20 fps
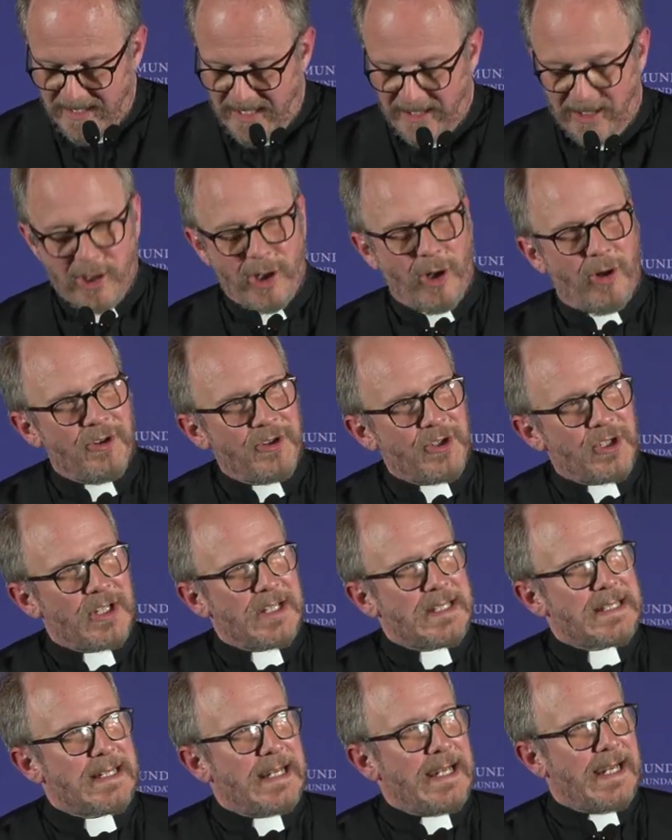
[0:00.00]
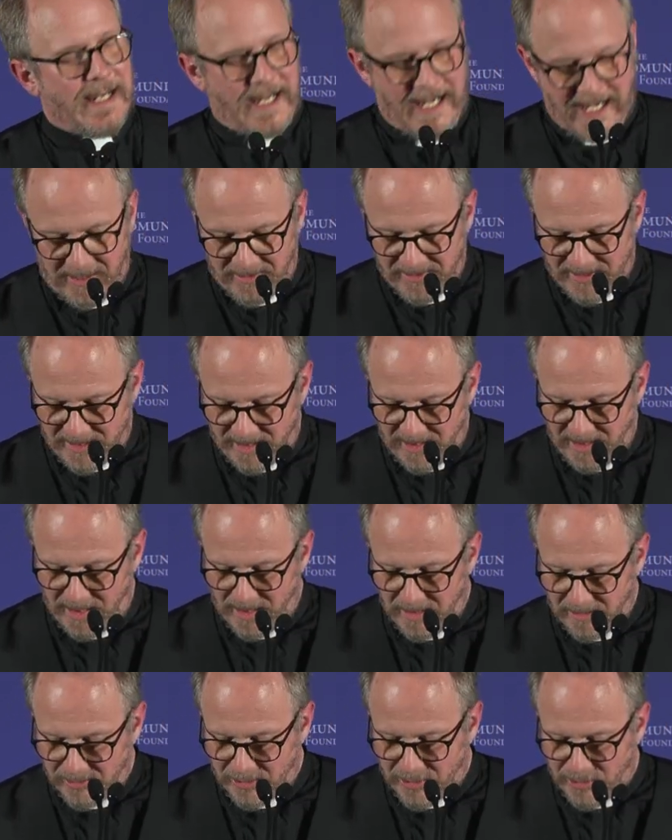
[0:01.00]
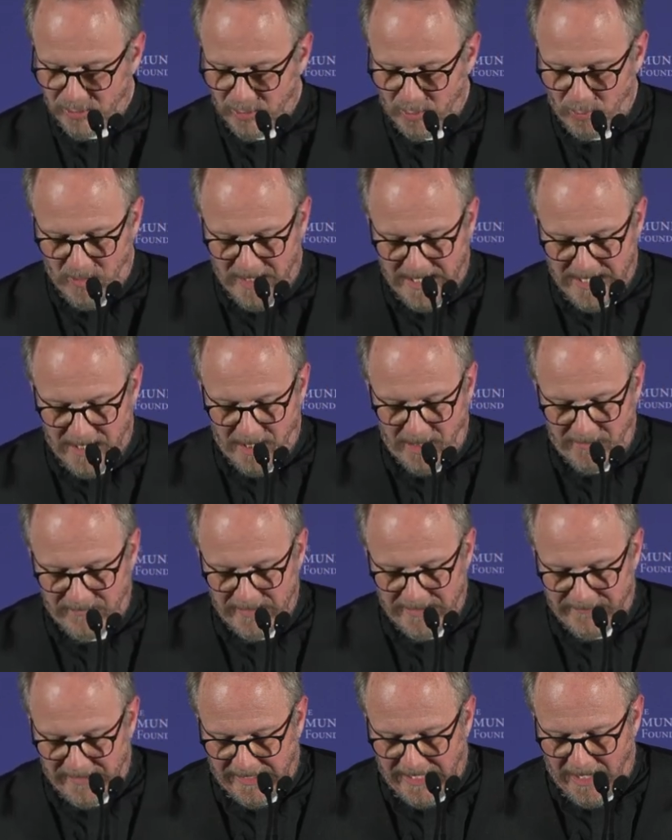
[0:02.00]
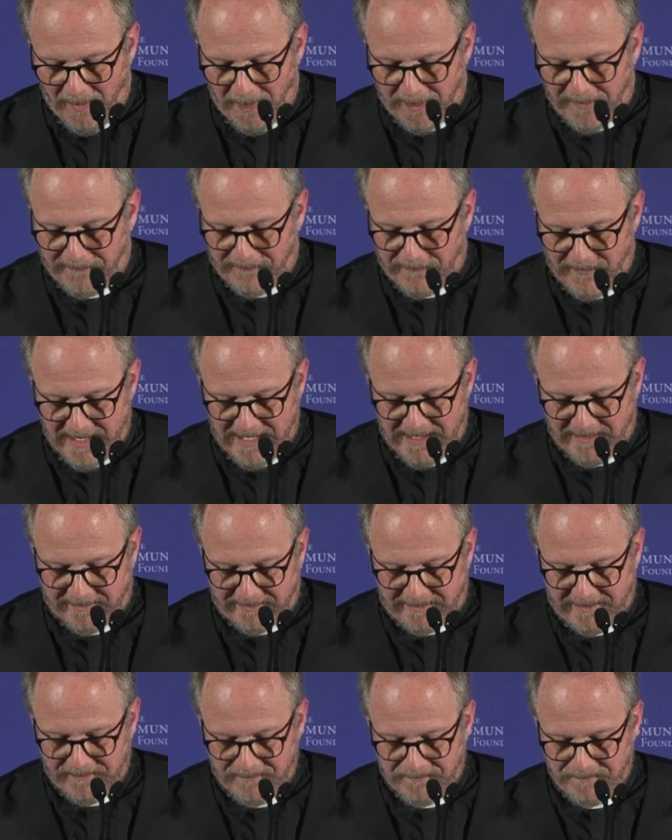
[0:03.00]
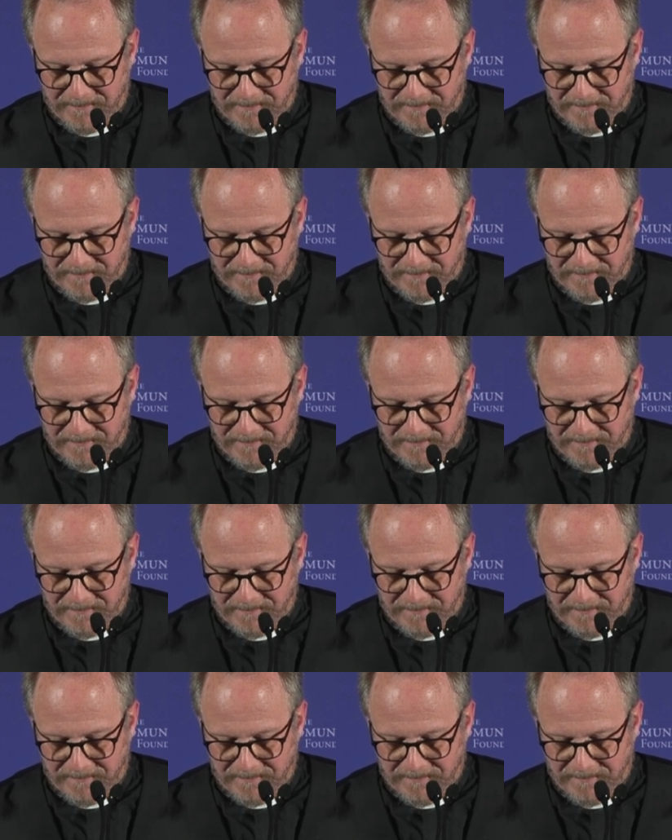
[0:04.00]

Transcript: and consciously countercultural way of living out the faith.